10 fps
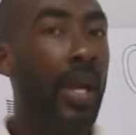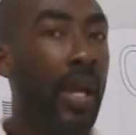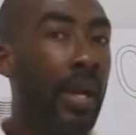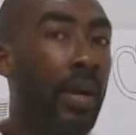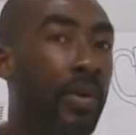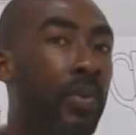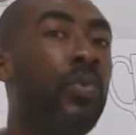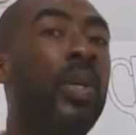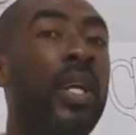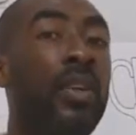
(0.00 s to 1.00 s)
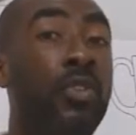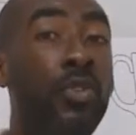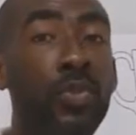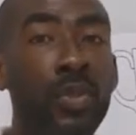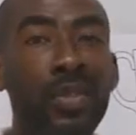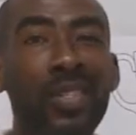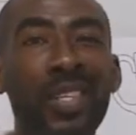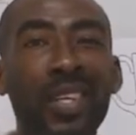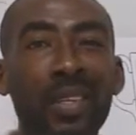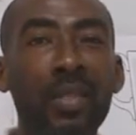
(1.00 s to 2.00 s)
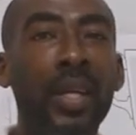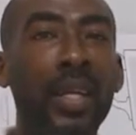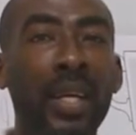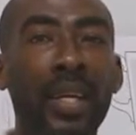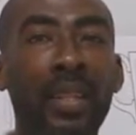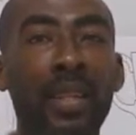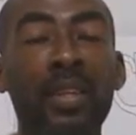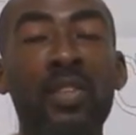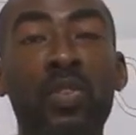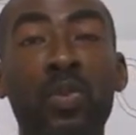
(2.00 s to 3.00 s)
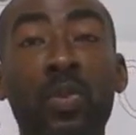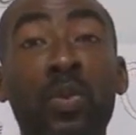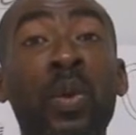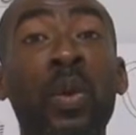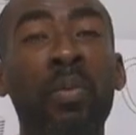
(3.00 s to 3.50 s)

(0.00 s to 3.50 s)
how we can use scale and other things to